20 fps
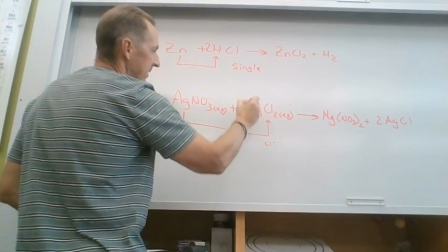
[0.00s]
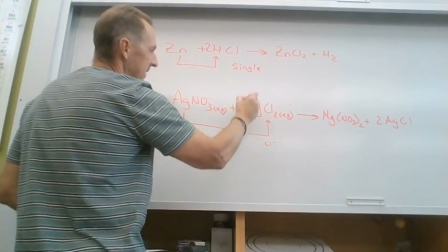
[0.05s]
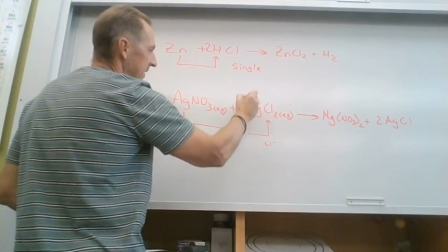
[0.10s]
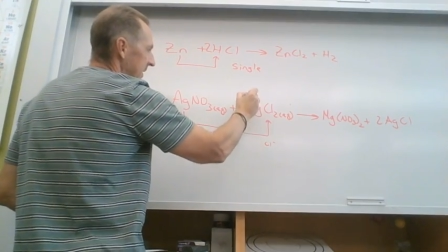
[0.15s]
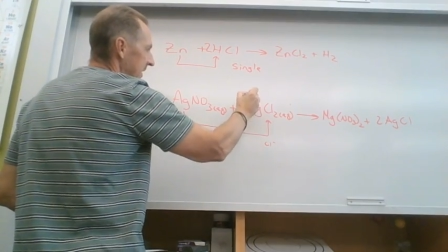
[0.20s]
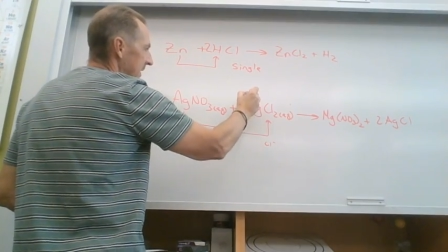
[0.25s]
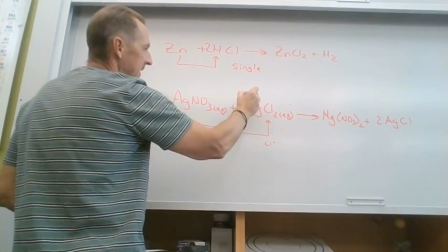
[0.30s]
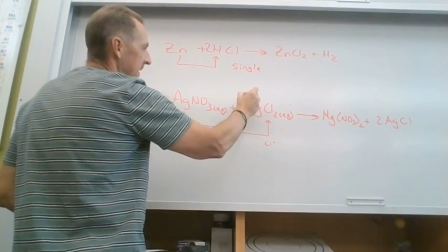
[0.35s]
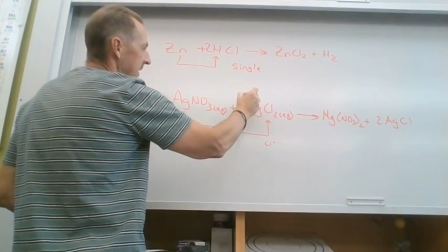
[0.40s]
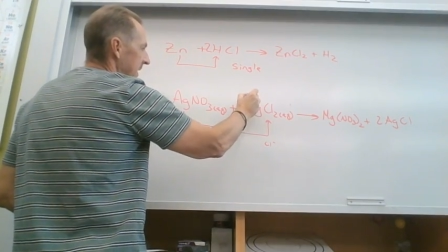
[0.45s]

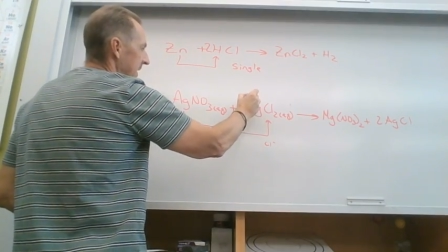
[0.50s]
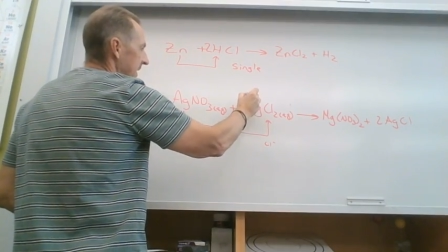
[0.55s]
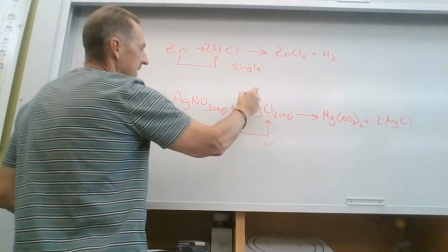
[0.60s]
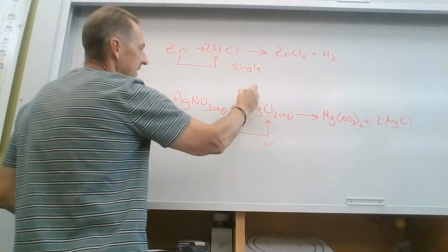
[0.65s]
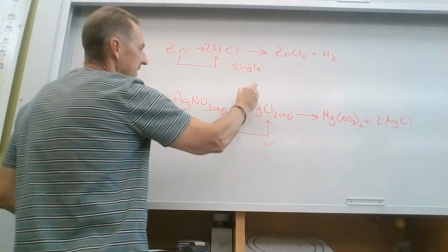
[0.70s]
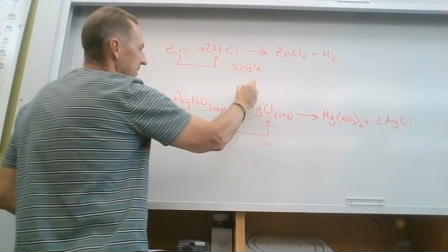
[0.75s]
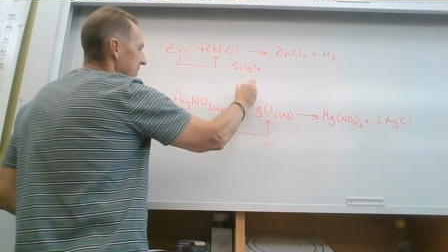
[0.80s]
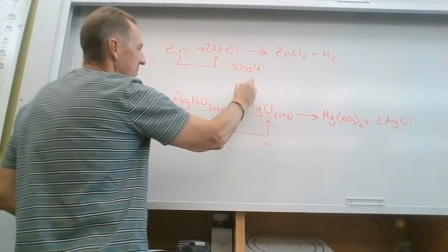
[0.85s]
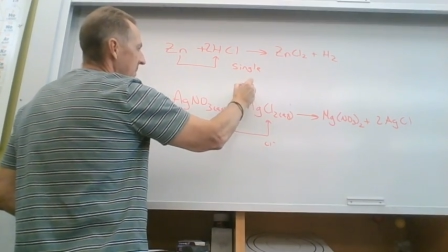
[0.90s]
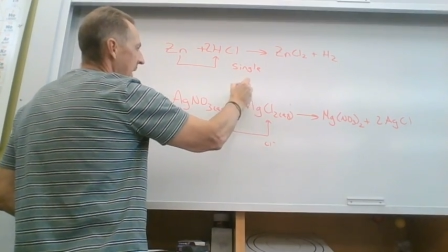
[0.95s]

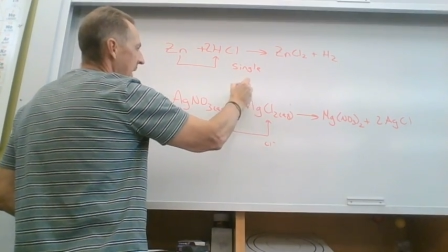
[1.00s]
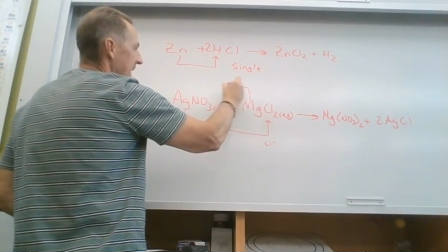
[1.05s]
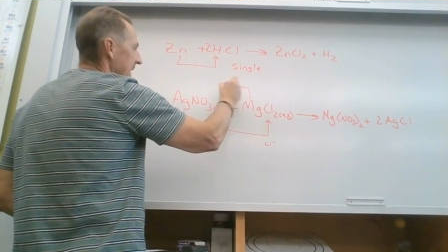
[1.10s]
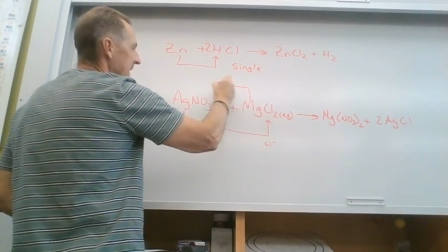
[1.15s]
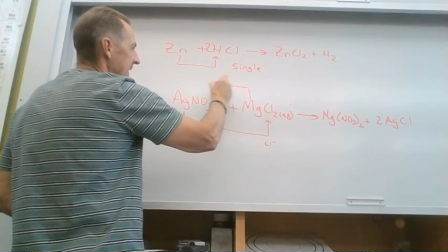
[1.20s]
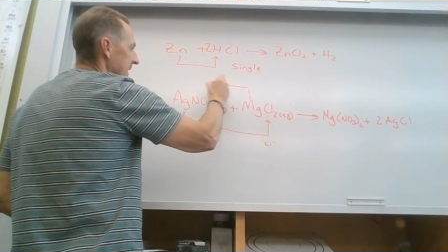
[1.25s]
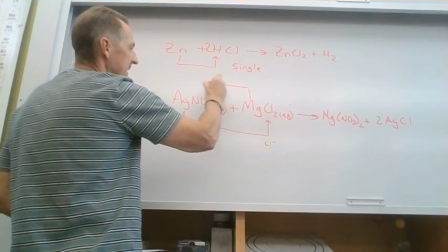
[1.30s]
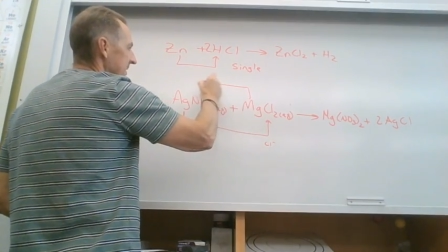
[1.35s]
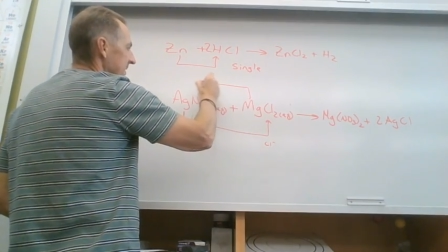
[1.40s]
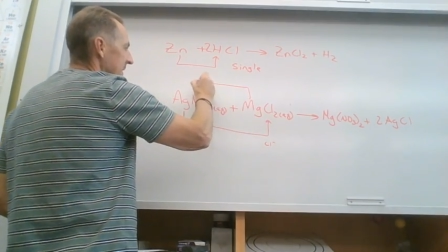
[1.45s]
and this
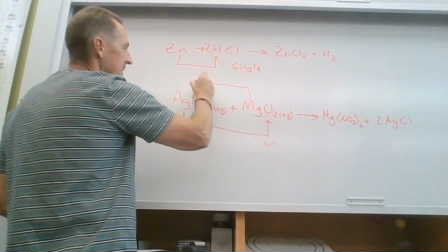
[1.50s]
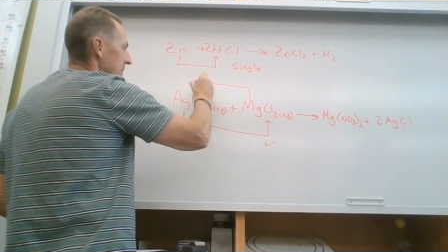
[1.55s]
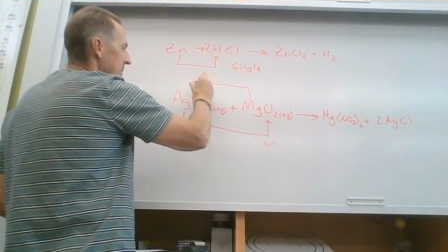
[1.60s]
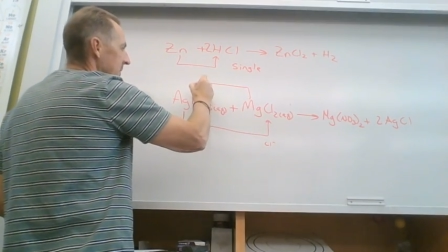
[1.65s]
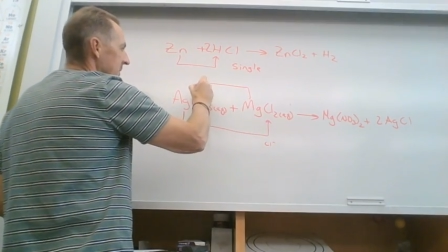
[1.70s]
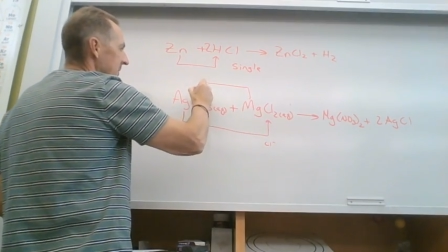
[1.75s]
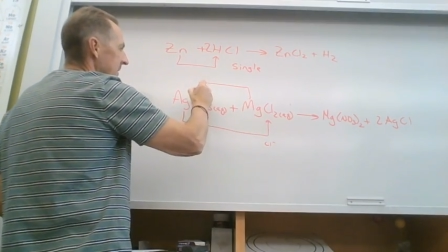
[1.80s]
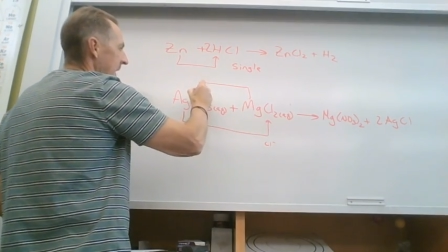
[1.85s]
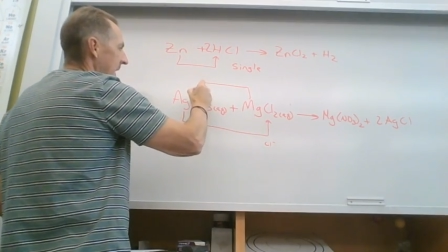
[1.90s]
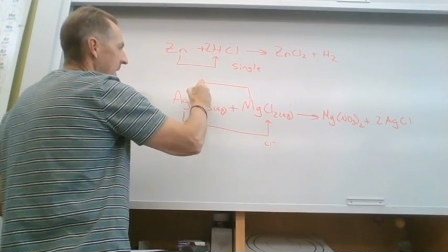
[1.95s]

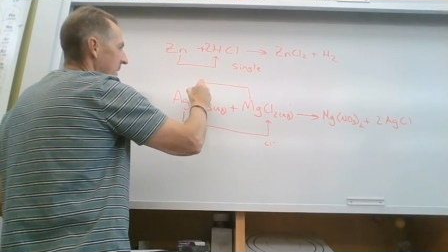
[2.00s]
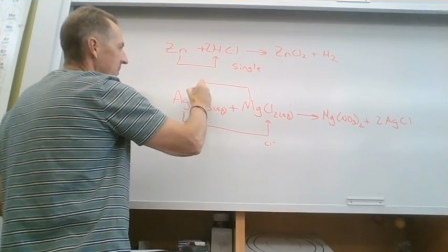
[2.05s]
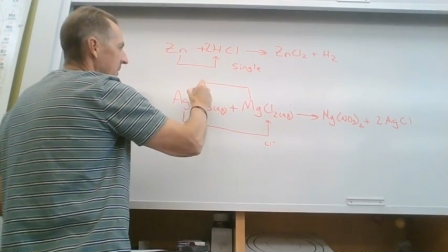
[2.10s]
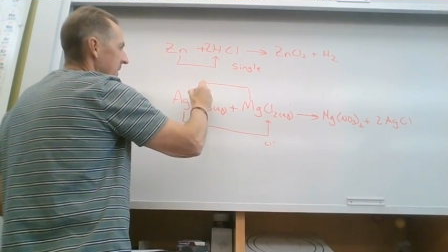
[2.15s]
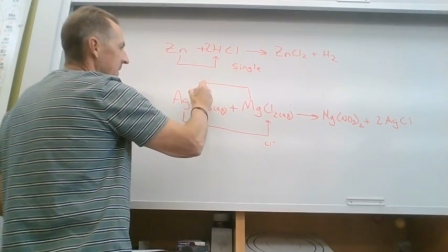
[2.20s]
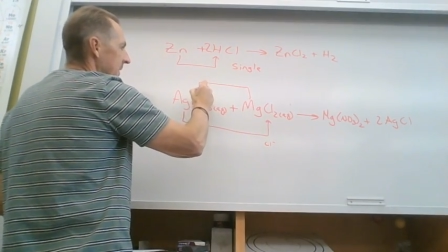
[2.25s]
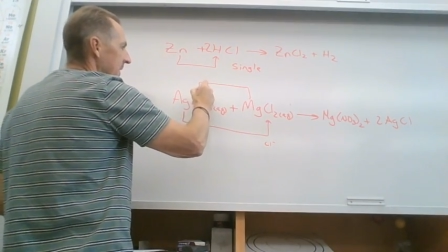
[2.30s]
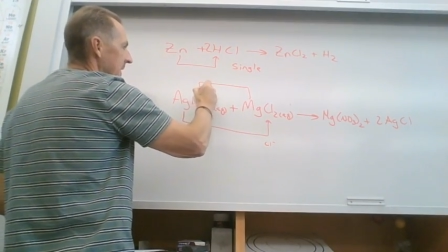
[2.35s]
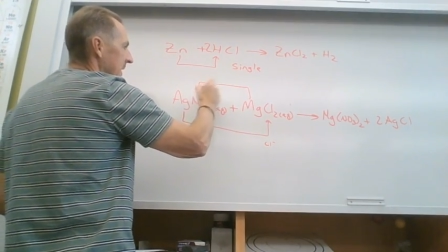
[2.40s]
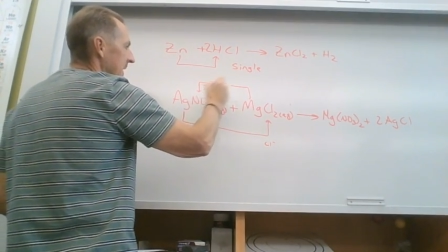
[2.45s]
magnesium is now
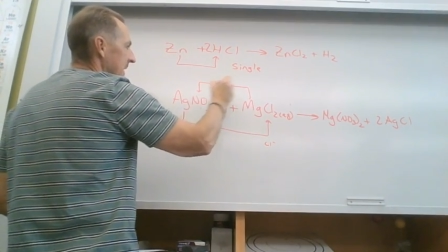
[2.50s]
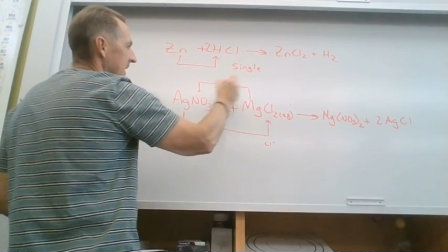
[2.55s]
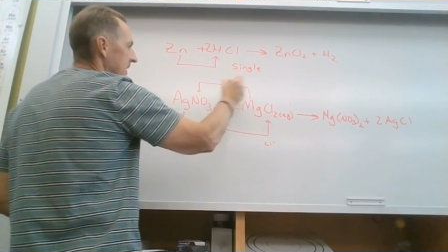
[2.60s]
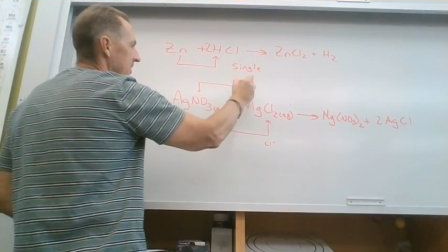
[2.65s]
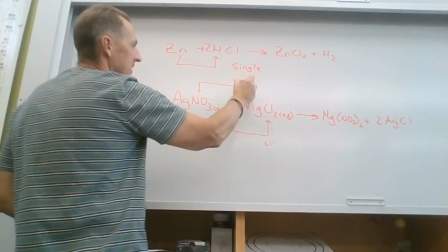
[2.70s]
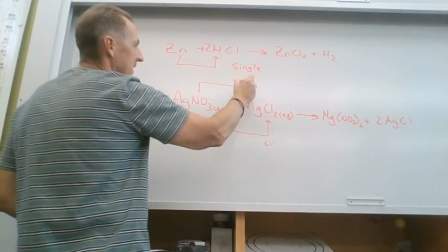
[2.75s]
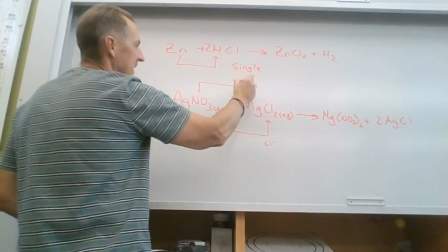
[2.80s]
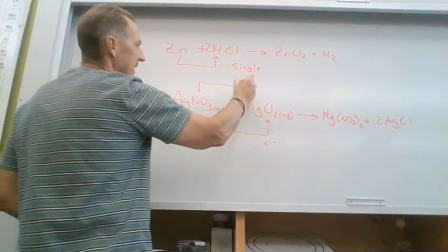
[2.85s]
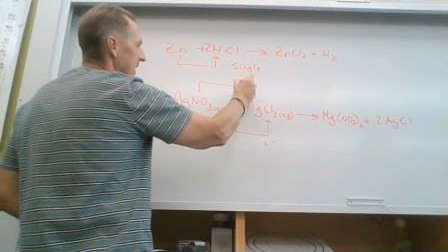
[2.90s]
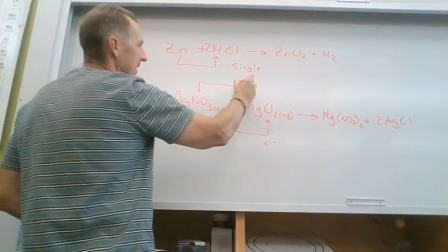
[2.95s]
with the
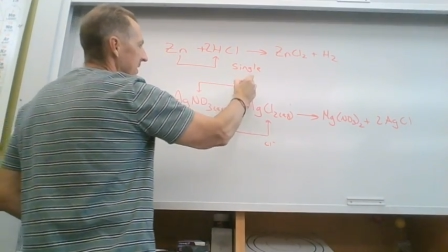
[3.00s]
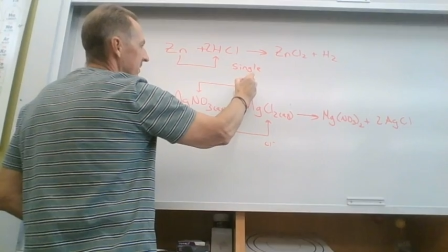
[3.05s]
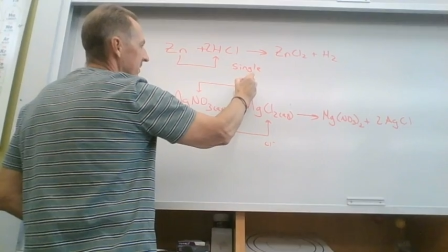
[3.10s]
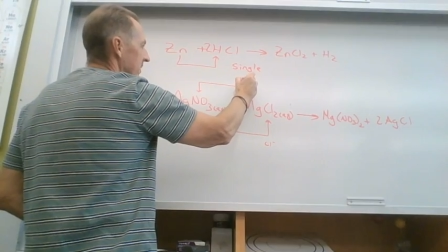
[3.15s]
nitrate,